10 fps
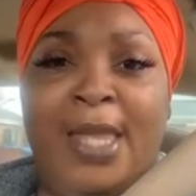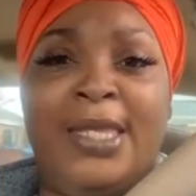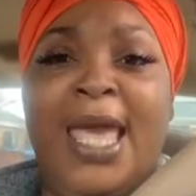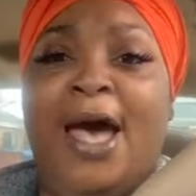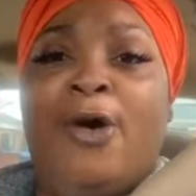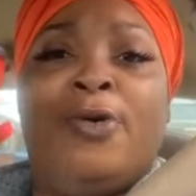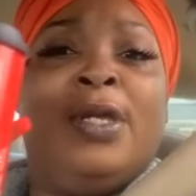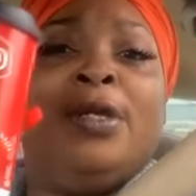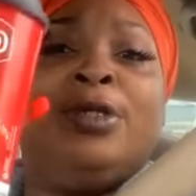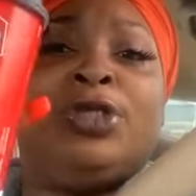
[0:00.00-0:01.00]
Y'all,
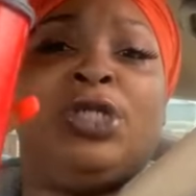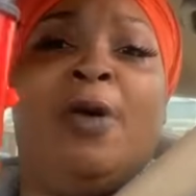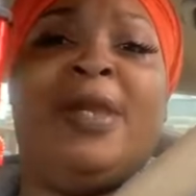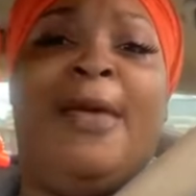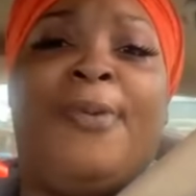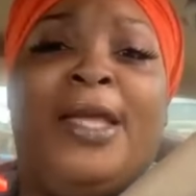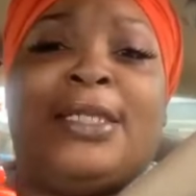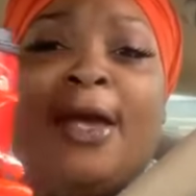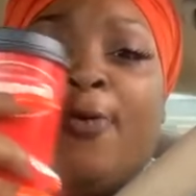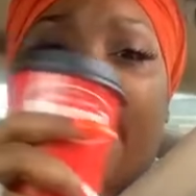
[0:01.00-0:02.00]
show me that page
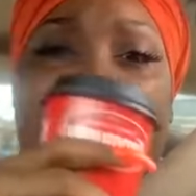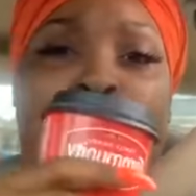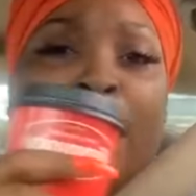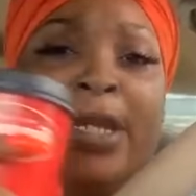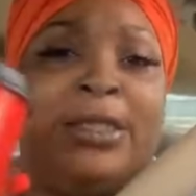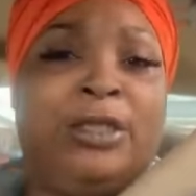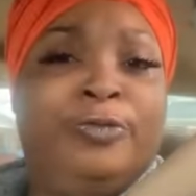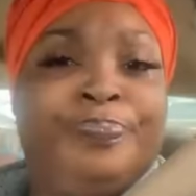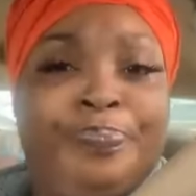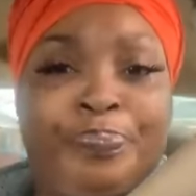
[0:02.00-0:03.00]
so I can report it too.